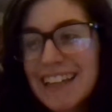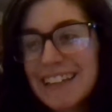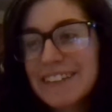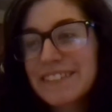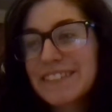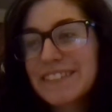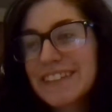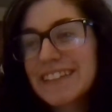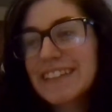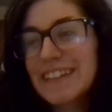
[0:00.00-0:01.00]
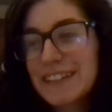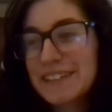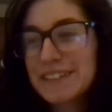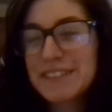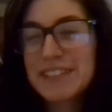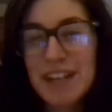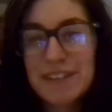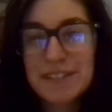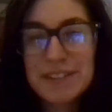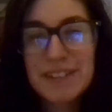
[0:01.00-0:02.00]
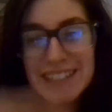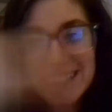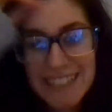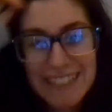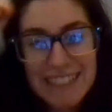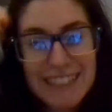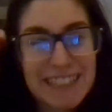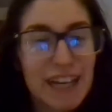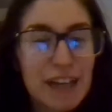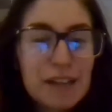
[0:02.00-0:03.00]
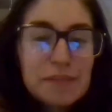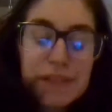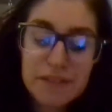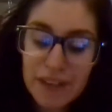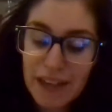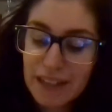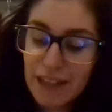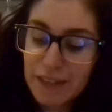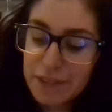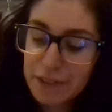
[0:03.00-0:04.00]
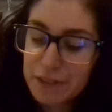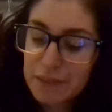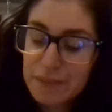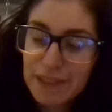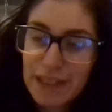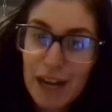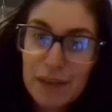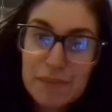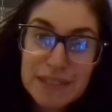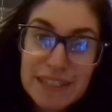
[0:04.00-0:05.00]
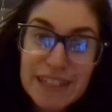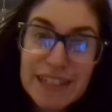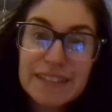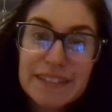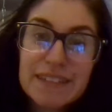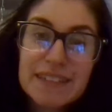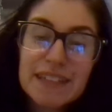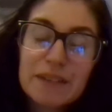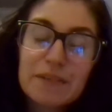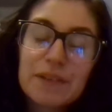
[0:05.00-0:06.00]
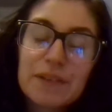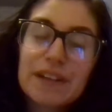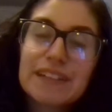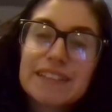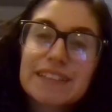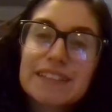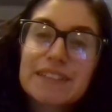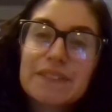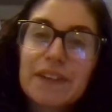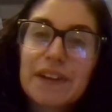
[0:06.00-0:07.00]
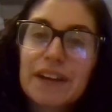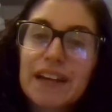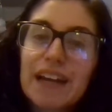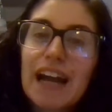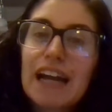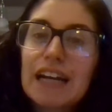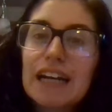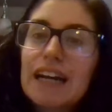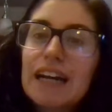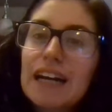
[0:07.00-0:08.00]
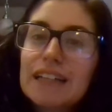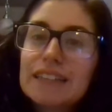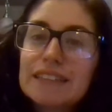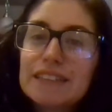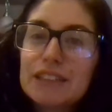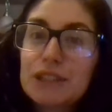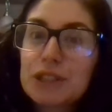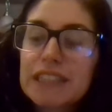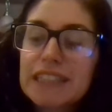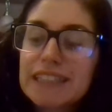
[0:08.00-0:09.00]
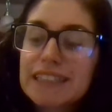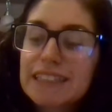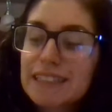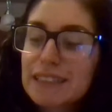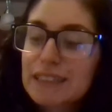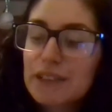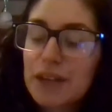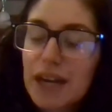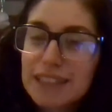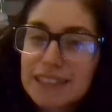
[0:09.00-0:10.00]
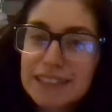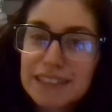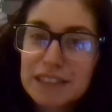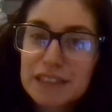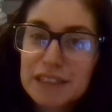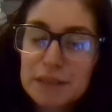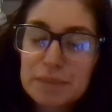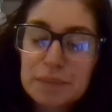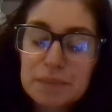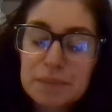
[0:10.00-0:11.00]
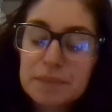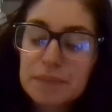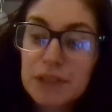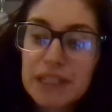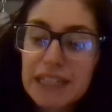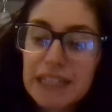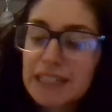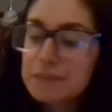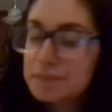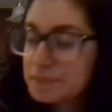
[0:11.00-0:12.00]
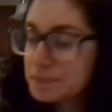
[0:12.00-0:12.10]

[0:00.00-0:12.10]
Thankfully, I only ever drive through West Texas. Not a big fan of having grown up in the opposite end of the state, where it is very trees and grass and just green.